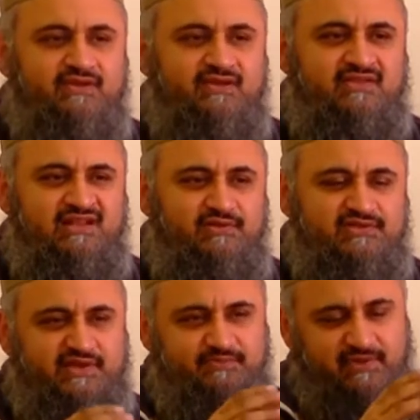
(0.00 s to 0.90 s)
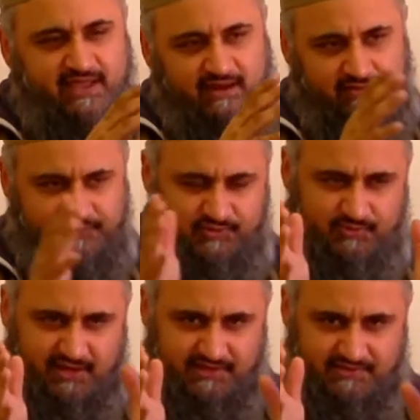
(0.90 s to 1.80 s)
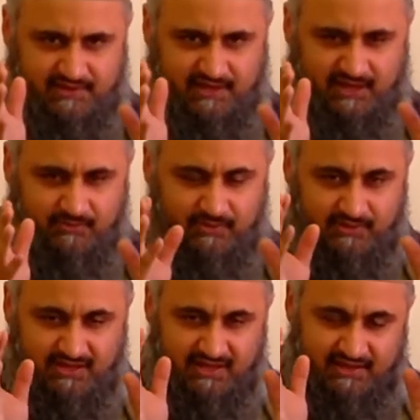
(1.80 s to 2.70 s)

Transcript: They looked at an area of space at Hubble.